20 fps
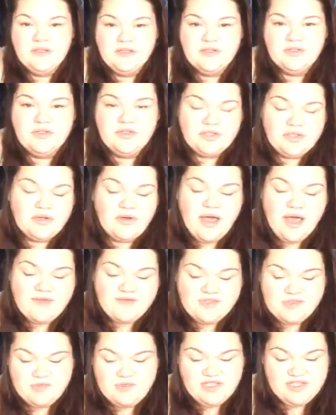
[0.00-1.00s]
You don't have
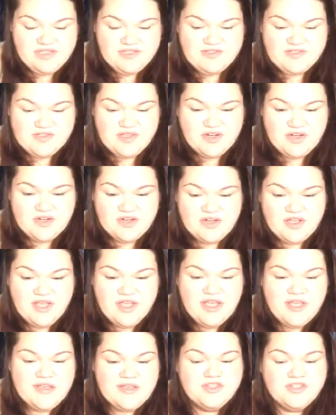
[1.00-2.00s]
to be concerned.
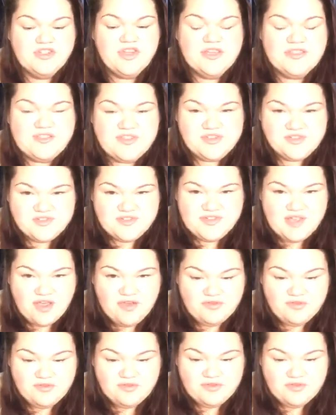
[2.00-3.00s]
Trust
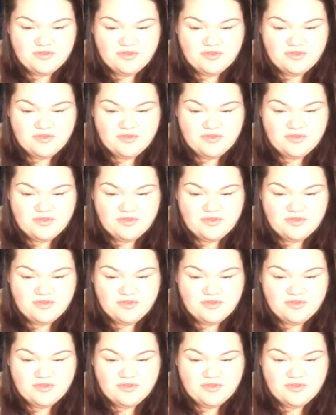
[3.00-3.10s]
yourself.